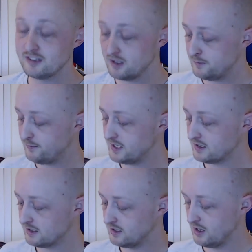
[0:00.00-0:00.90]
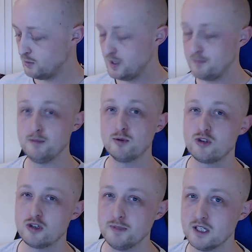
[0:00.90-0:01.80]
I think are where
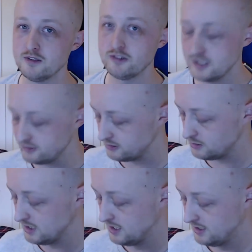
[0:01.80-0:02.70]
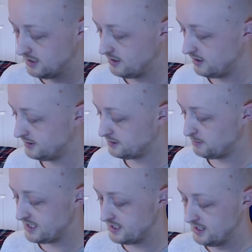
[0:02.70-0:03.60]
people should be going straight to. I'll
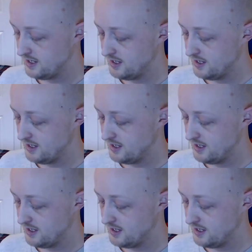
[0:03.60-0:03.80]
explain.